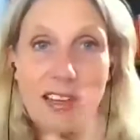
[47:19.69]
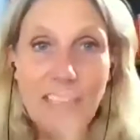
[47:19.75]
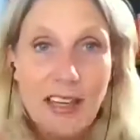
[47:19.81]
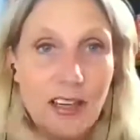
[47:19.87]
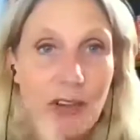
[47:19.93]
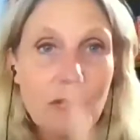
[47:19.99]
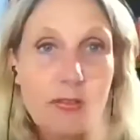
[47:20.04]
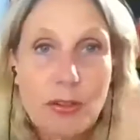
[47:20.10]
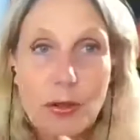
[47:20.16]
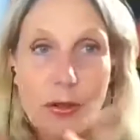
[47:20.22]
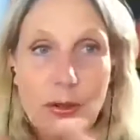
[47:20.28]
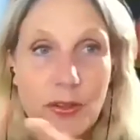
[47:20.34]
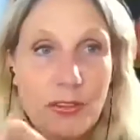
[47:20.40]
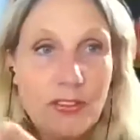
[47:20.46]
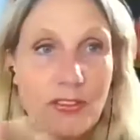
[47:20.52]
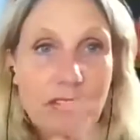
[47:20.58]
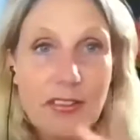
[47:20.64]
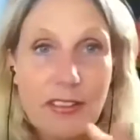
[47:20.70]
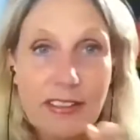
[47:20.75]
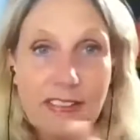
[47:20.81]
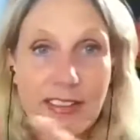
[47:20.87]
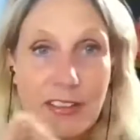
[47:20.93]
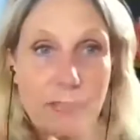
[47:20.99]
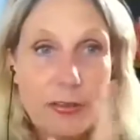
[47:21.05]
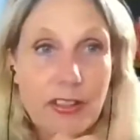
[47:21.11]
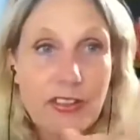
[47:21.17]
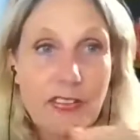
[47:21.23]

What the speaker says: household, etc.,